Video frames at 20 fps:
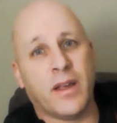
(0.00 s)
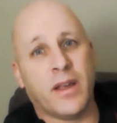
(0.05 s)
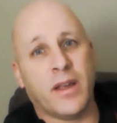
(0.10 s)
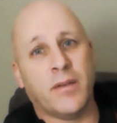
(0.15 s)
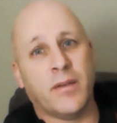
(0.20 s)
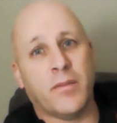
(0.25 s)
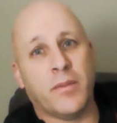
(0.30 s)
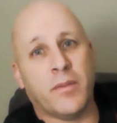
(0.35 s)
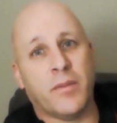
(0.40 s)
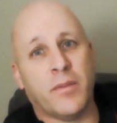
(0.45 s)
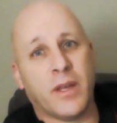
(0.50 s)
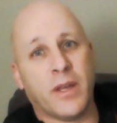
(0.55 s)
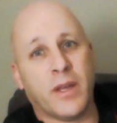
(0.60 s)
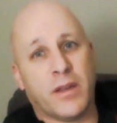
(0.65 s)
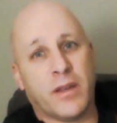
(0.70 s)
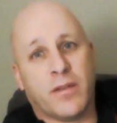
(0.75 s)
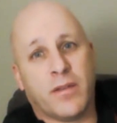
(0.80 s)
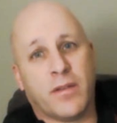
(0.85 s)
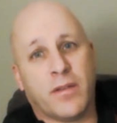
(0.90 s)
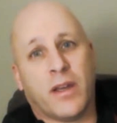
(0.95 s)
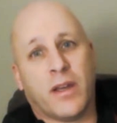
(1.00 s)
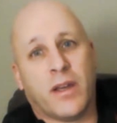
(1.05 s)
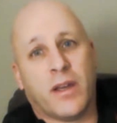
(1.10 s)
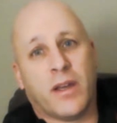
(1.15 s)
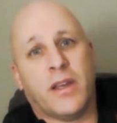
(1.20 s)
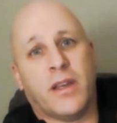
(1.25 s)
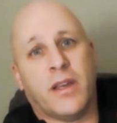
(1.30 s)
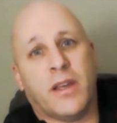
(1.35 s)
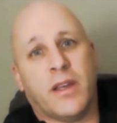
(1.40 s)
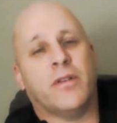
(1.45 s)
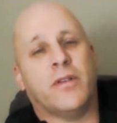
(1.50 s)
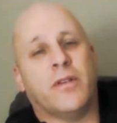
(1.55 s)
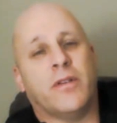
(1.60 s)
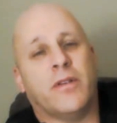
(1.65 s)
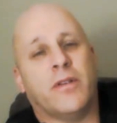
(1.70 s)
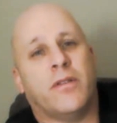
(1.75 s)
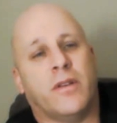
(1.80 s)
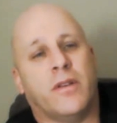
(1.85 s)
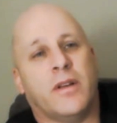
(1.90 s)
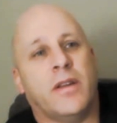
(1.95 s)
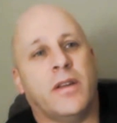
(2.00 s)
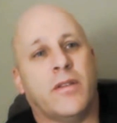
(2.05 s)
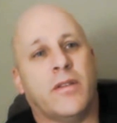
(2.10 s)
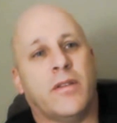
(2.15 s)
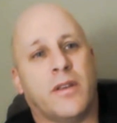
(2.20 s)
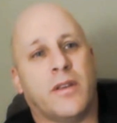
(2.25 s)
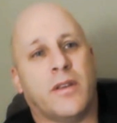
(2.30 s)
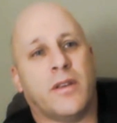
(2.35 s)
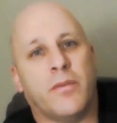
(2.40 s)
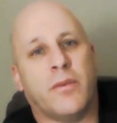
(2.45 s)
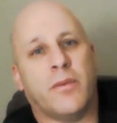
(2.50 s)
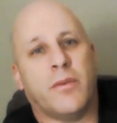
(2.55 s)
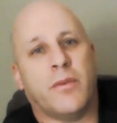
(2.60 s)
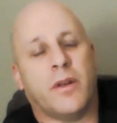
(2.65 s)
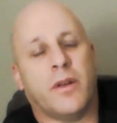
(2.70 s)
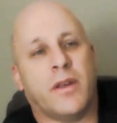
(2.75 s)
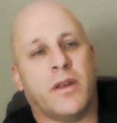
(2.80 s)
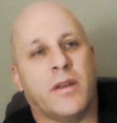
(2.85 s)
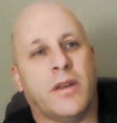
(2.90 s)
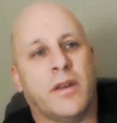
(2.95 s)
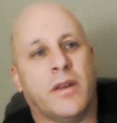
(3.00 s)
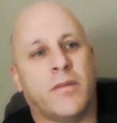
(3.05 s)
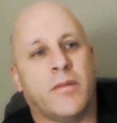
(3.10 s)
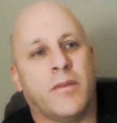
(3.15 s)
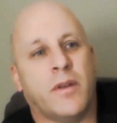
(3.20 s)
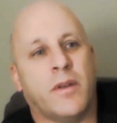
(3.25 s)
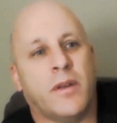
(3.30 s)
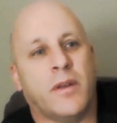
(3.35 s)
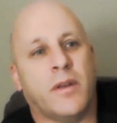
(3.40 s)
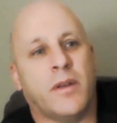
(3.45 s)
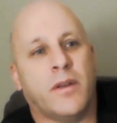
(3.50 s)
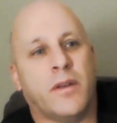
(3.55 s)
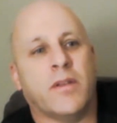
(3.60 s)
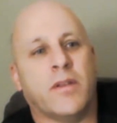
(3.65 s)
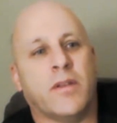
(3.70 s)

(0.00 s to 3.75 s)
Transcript: And then, because I can deal with, at least I can.